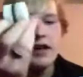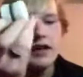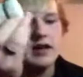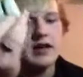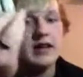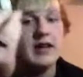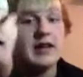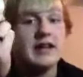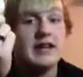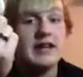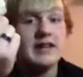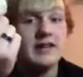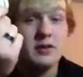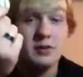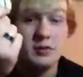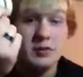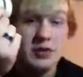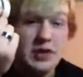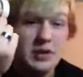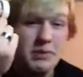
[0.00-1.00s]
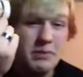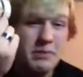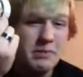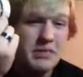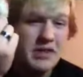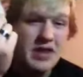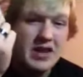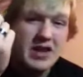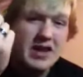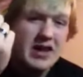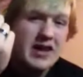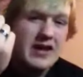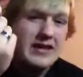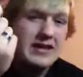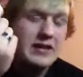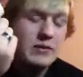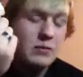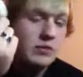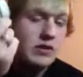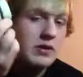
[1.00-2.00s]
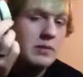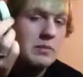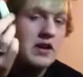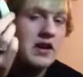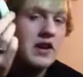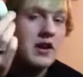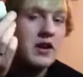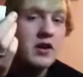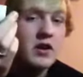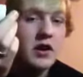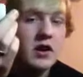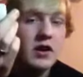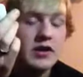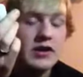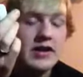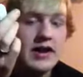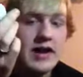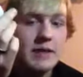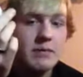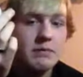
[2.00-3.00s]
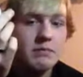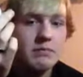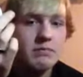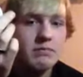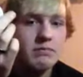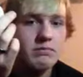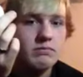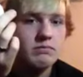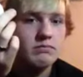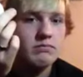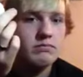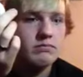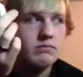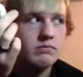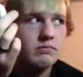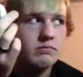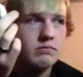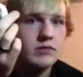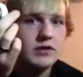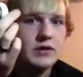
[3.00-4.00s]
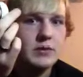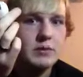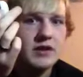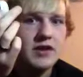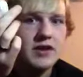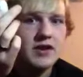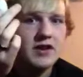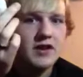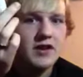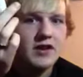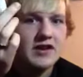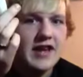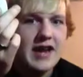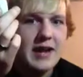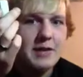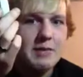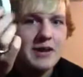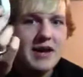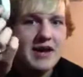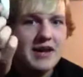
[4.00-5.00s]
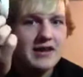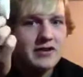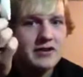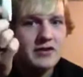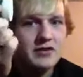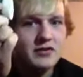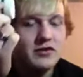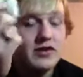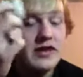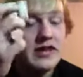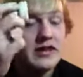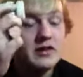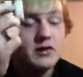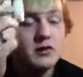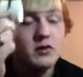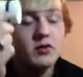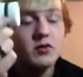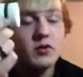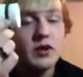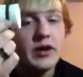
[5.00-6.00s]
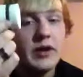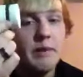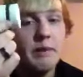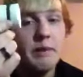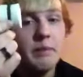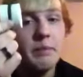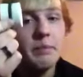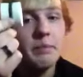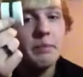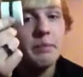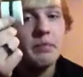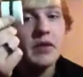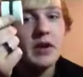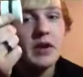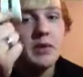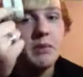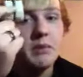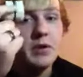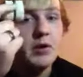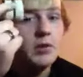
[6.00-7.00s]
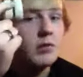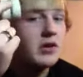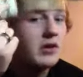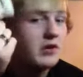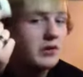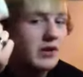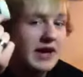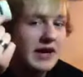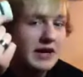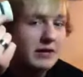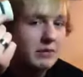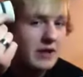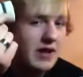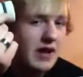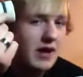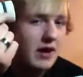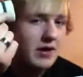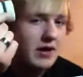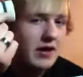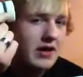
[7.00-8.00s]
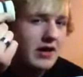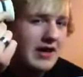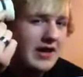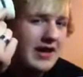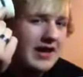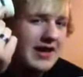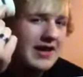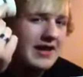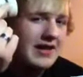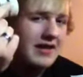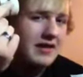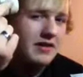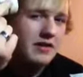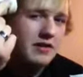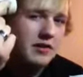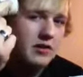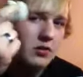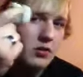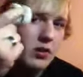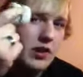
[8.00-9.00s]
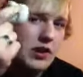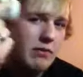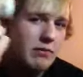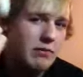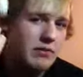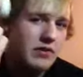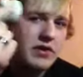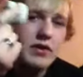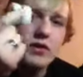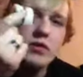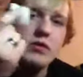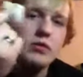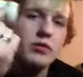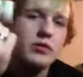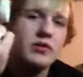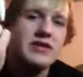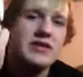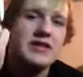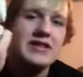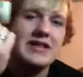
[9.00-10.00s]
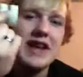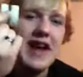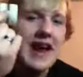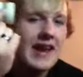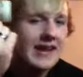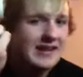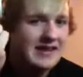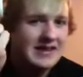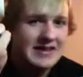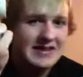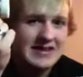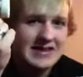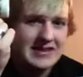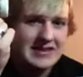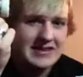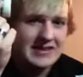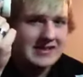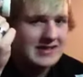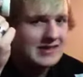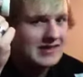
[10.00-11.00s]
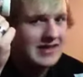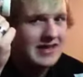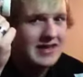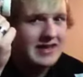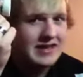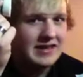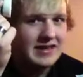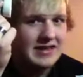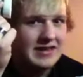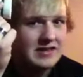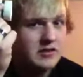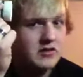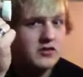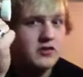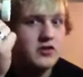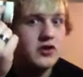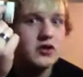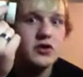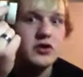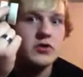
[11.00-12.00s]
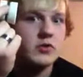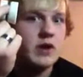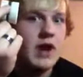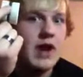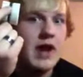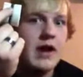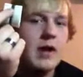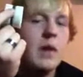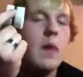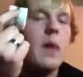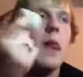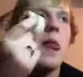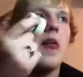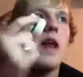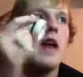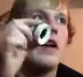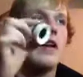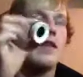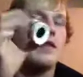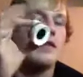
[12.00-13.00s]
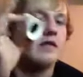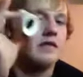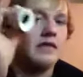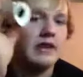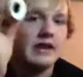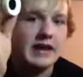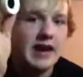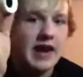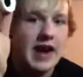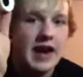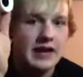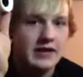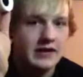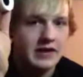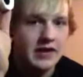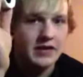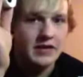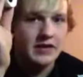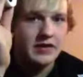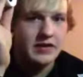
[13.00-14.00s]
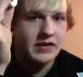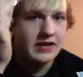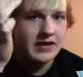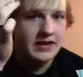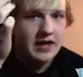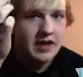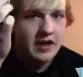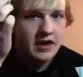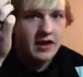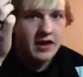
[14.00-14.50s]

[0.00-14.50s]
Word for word: Uh, grip with the bigger contact with the bigger contact patch, they do grip, but when you take them down, the grip to slide consistency is just right. And like I love it. Like